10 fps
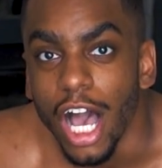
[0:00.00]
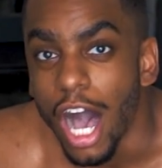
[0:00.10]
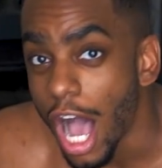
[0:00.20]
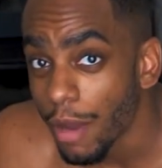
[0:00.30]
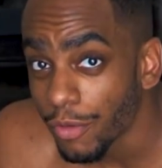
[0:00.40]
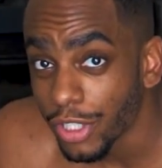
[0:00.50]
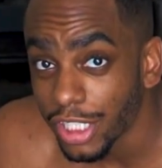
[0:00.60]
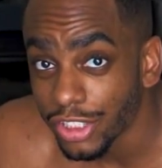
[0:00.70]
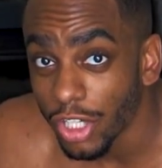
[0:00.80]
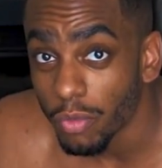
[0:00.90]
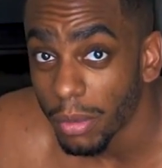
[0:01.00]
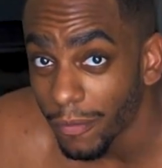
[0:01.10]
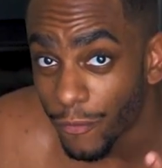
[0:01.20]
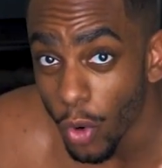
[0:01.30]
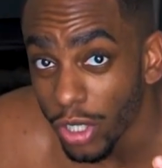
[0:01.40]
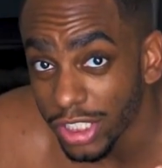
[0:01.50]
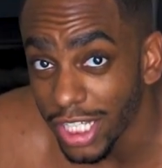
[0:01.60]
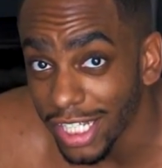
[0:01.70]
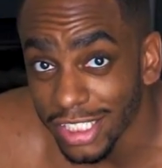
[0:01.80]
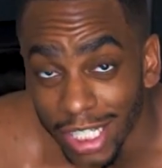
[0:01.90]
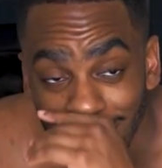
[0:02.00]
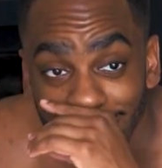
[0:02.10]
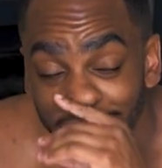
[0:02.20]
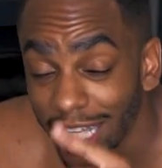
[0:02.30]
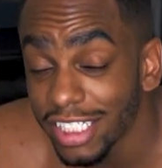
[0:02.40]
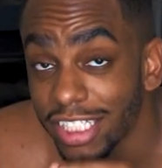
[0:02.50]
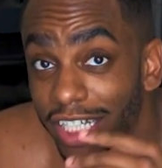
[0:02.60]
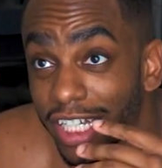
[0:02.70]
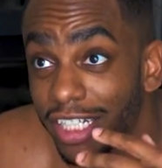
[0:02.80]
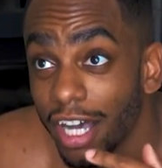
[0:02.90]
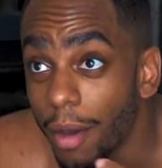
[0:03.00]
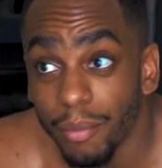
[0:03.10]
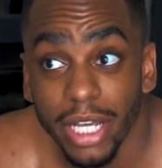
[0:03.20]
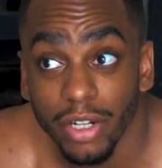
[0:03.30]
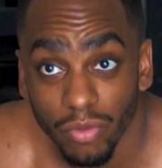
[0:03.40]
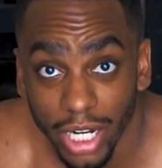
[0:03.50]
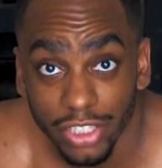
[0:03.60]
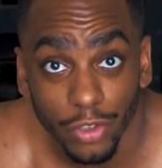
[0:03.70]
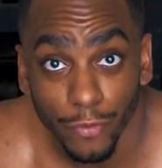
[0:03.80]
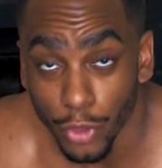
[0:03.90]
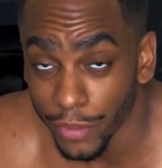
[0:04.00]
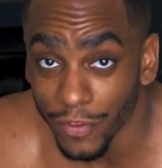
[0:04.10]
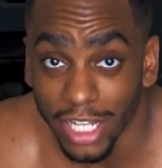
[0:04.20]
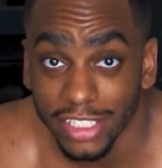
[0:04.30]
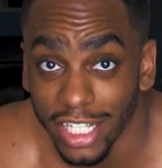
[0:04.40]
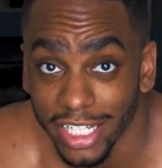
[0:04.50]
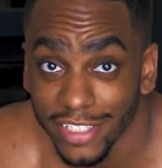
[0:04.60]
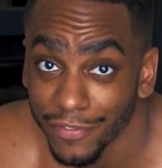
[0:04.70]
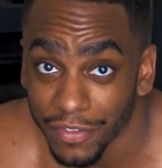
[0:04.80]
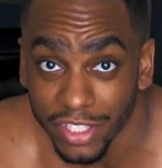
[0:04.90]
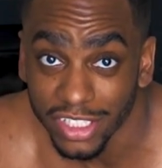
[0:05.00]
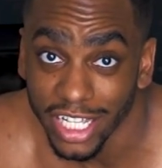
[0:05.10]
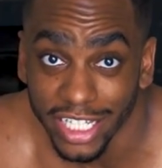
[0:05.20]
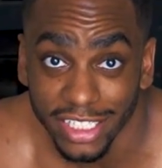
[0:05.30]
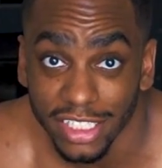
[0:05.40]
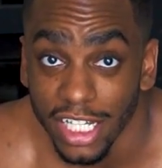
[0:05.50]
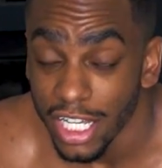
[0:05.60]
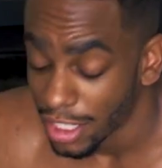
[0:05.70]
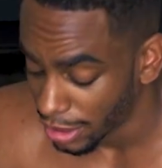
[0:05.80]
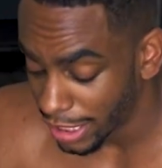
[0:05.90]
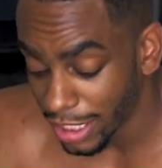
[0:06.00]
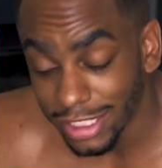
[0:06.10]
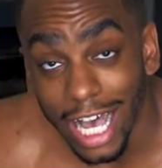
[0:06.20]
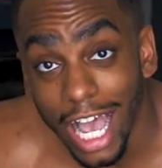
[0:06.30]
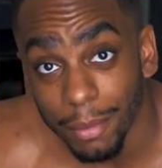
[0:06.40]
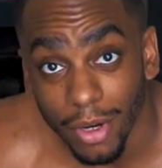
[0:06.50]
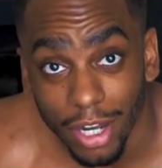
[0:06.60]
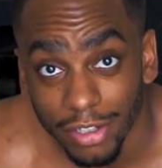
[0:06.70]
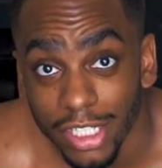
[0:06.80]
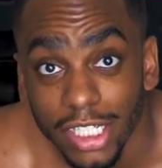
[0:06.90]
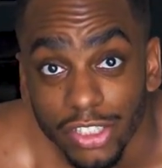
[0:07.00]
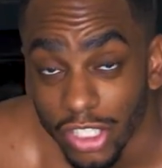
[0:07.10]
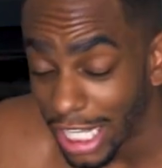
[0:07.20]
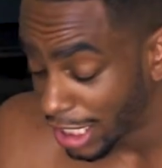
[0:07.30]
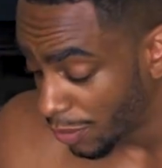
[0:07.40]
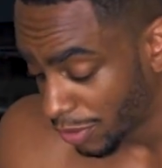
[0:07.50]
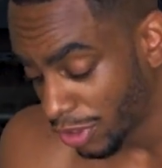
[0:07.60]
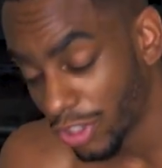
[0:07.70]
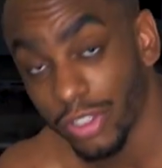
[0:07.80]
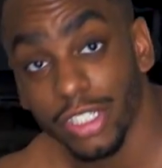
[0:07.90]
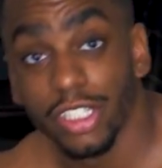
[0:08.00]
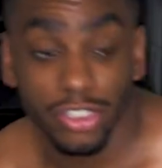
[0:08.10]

However it is though, remember, 4 sets, less than a minute rest. So 45 seconds, 50 seconds, get a timer out. So that's how we're gonna do this.